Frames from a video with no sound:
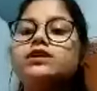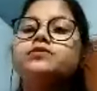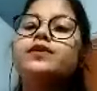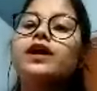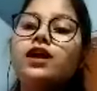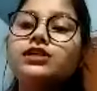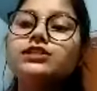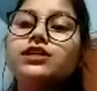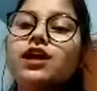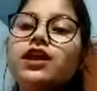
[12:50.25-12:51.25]
Prakash
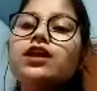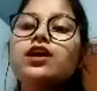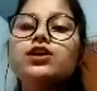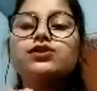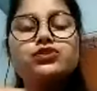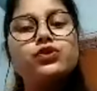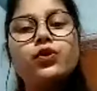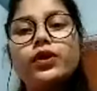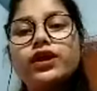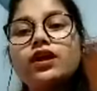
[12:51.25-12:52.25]
sir, to knowing